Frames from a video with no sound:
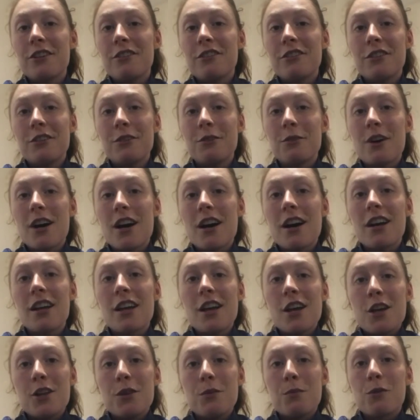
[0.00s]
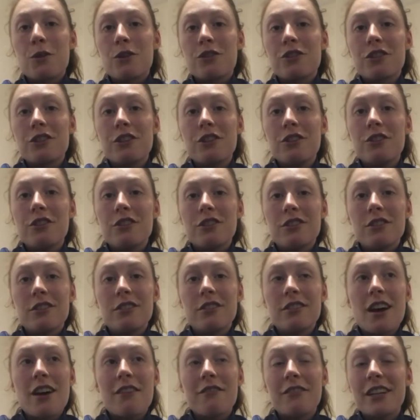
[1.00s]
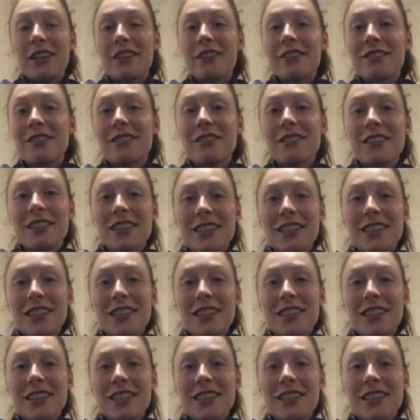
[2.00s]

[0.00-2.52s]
to uh, the prosecution service.